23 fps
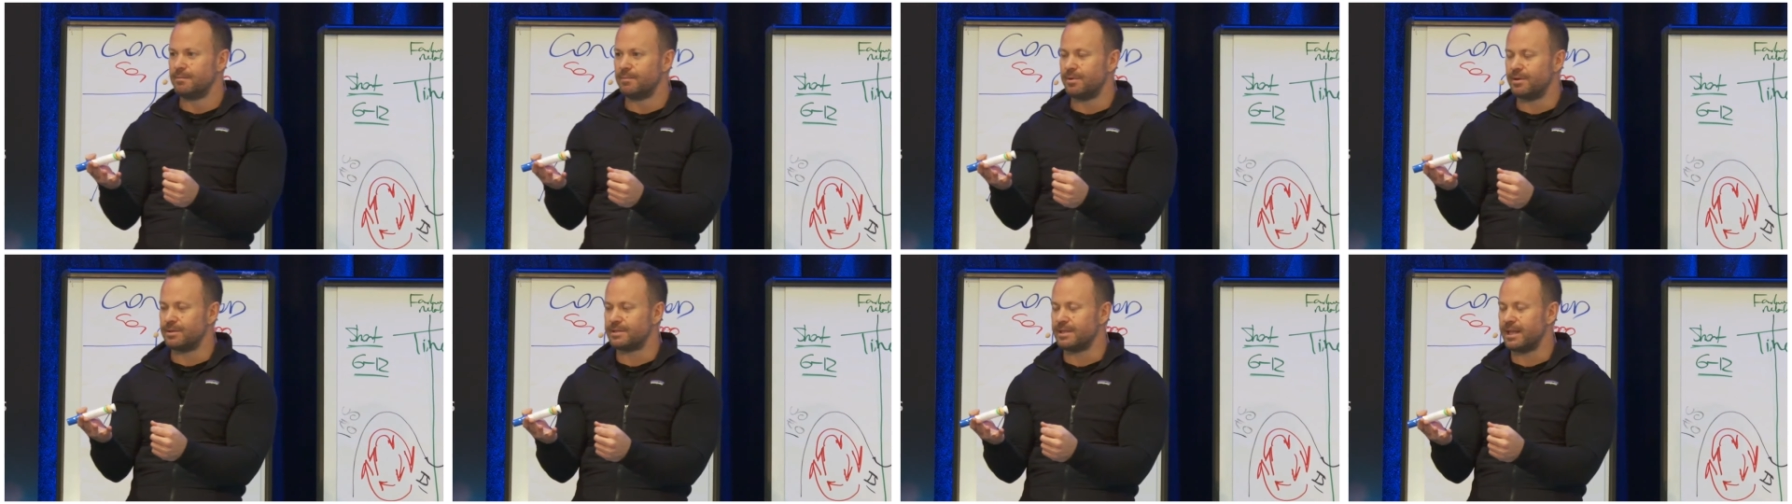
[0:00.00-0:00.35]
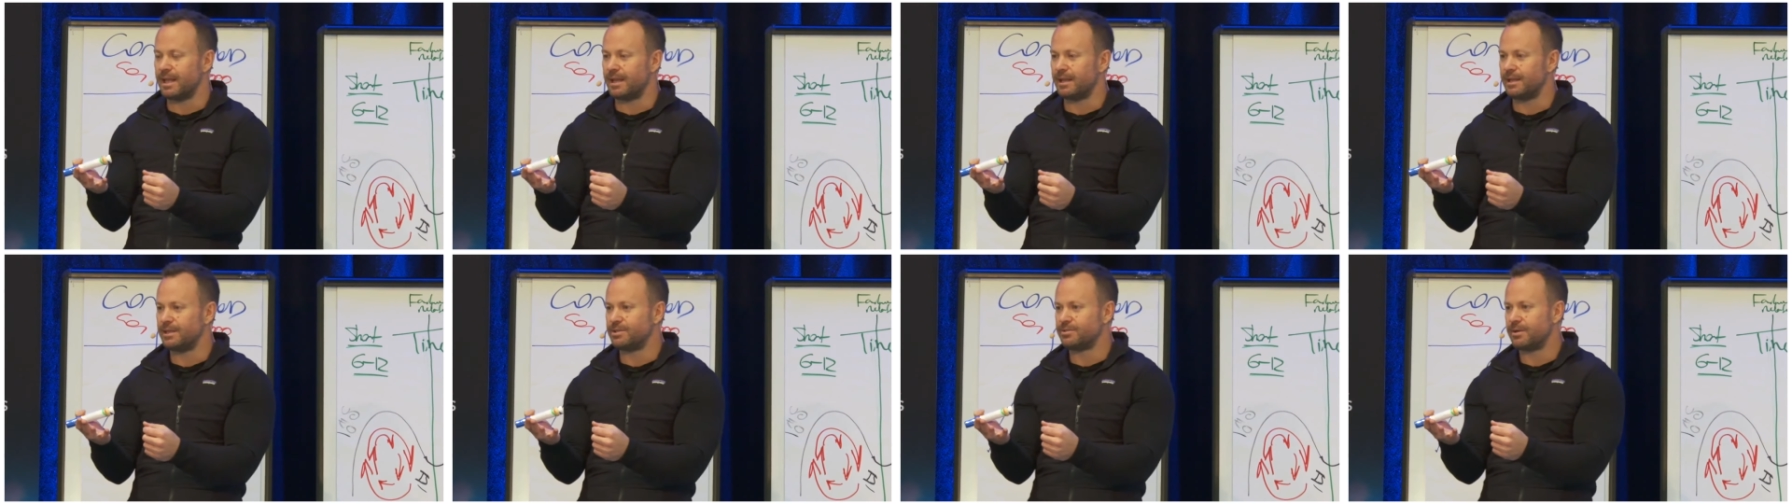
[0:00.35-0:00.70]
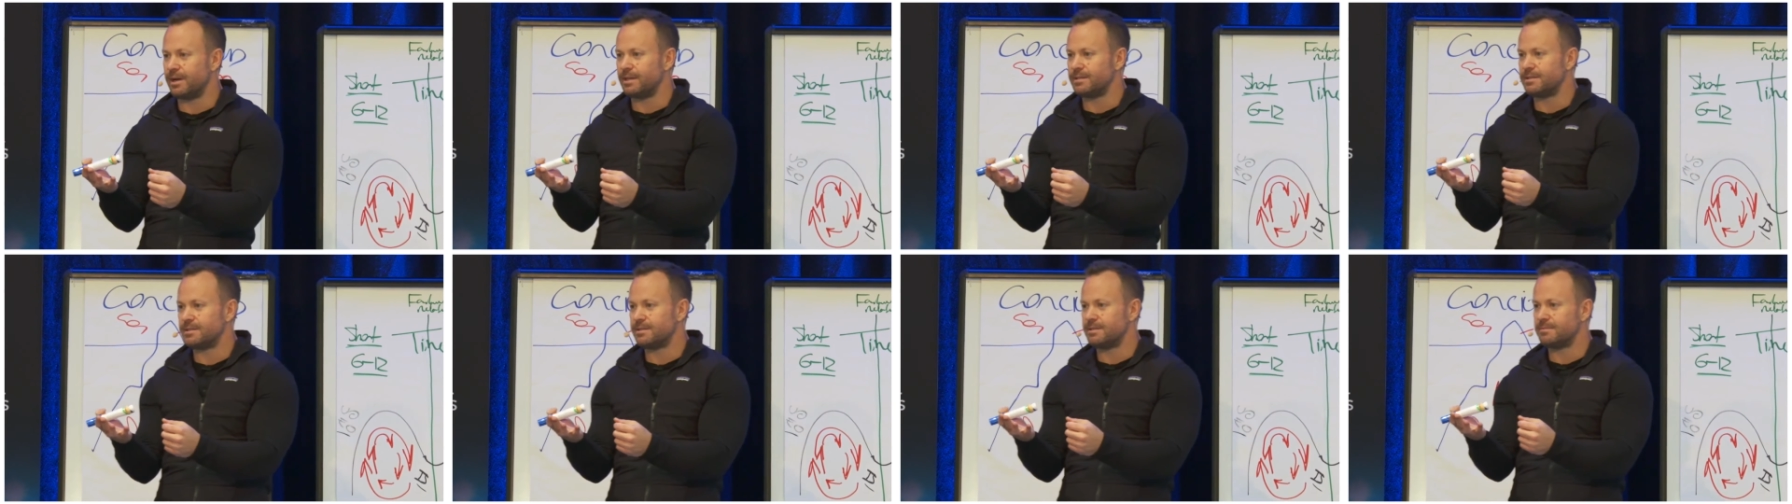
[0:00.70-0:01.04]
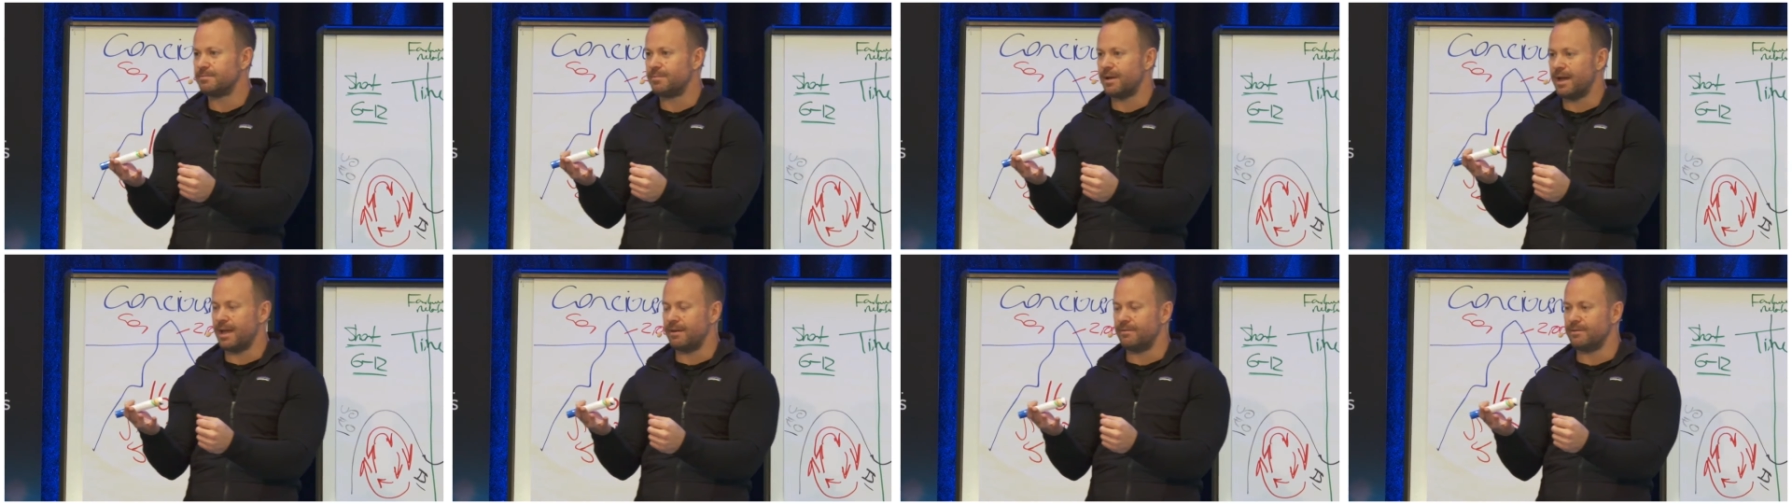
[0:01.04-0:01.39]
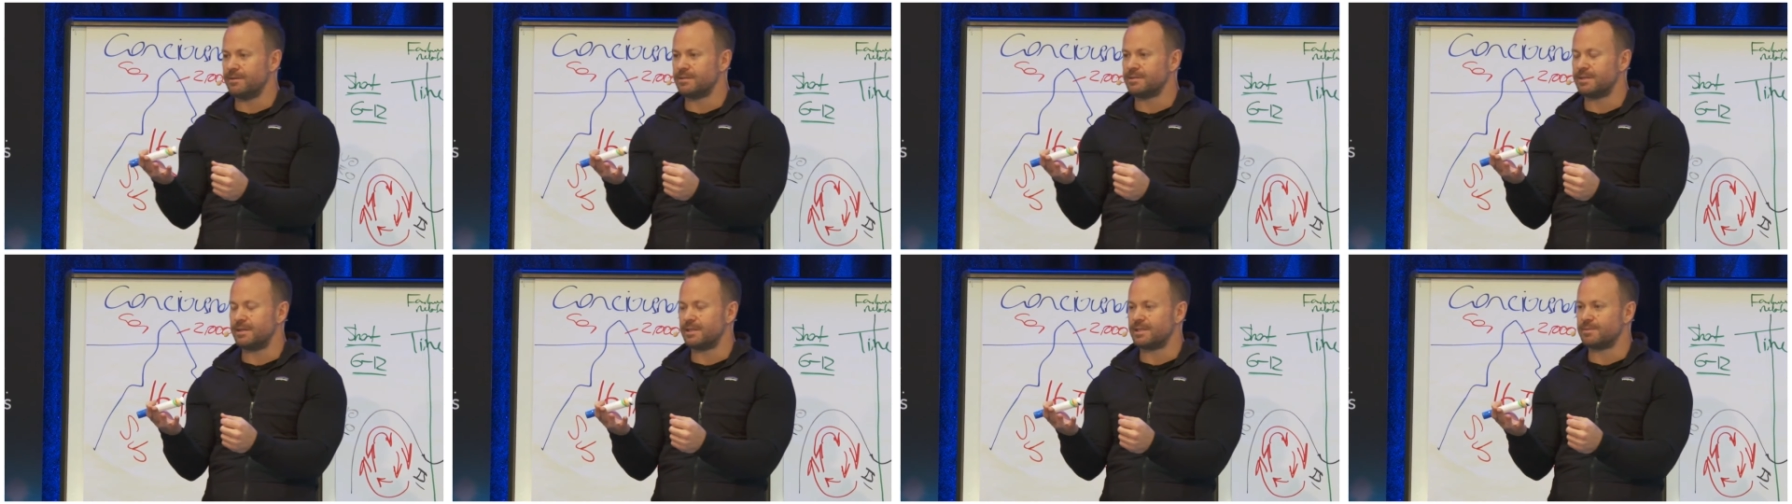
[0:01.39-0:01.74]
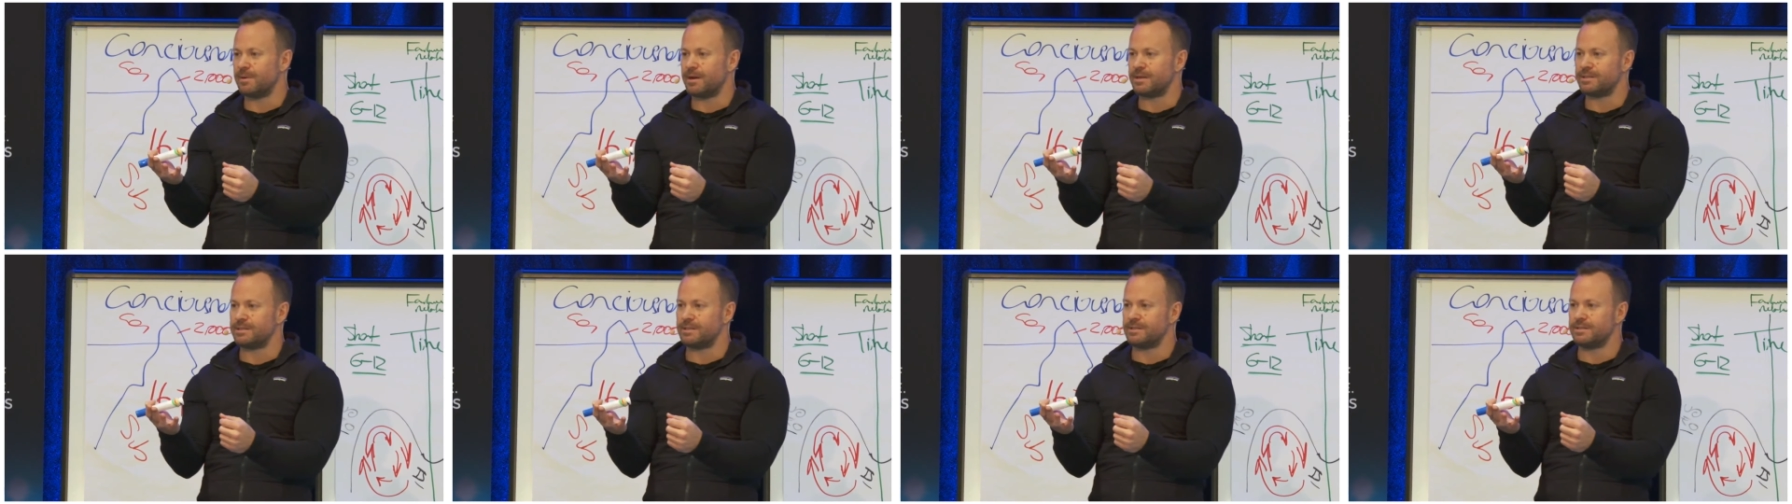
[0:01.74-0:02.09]
personality traits, behaviors, and
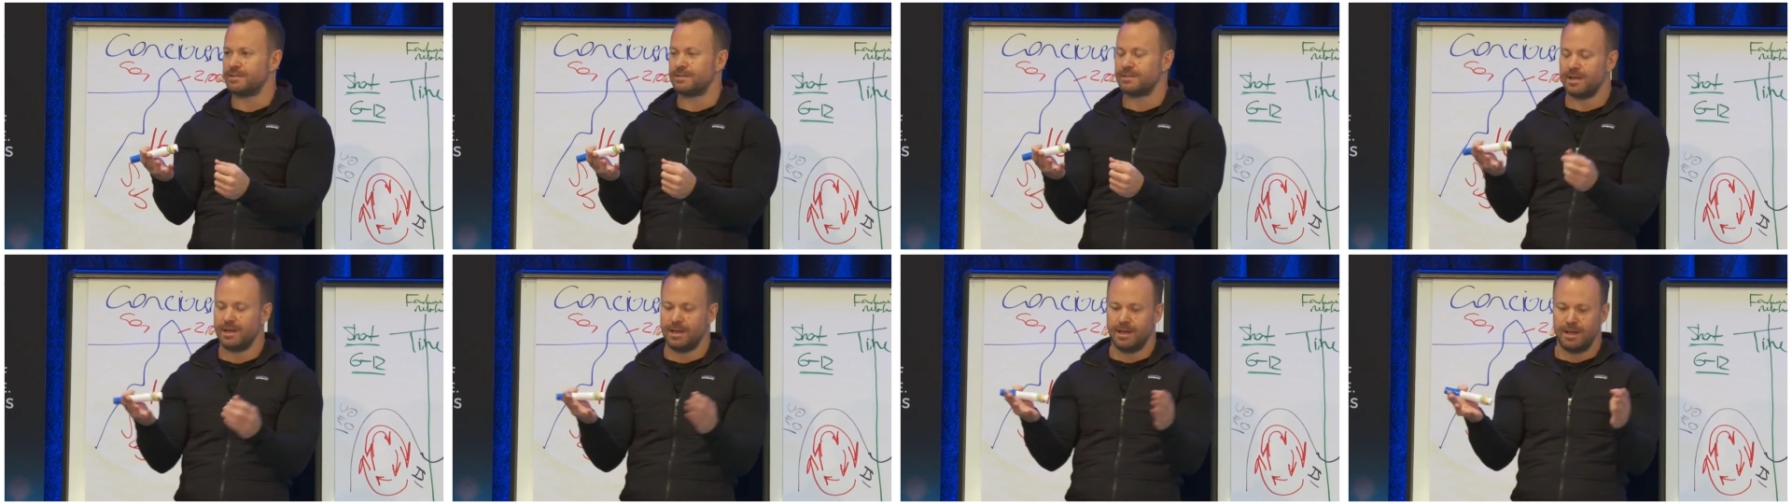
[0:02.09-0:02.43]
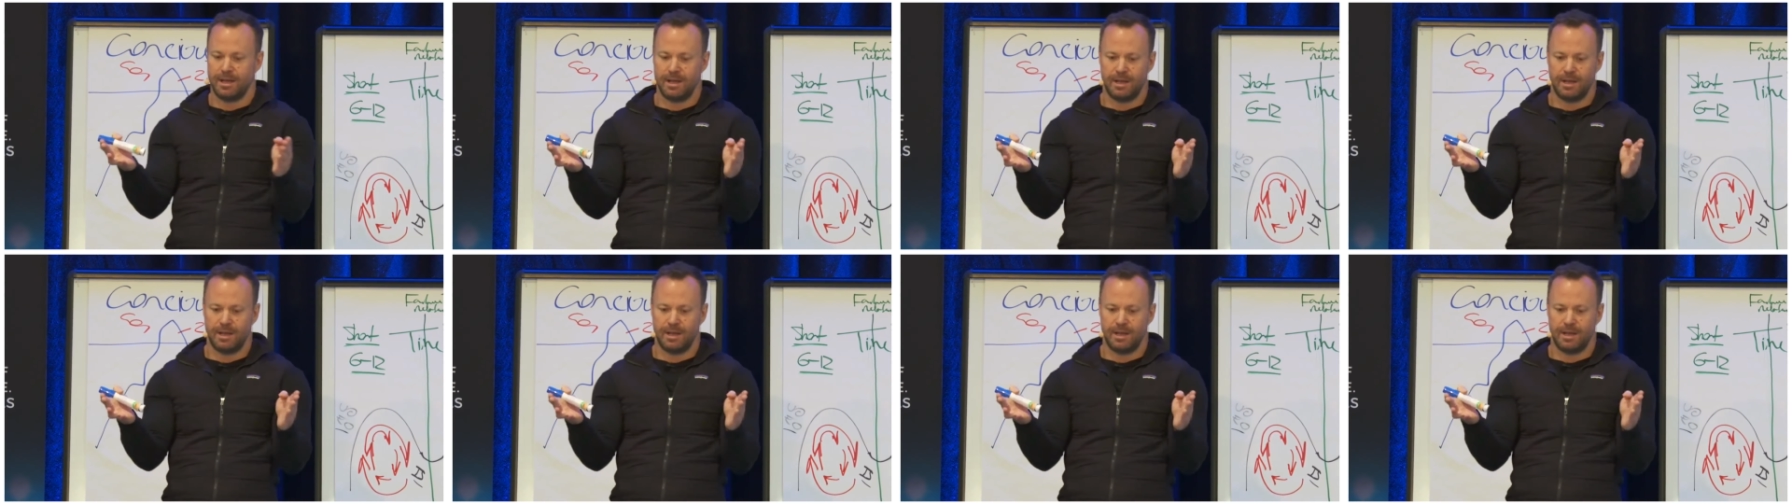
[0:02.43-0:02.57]
expressions,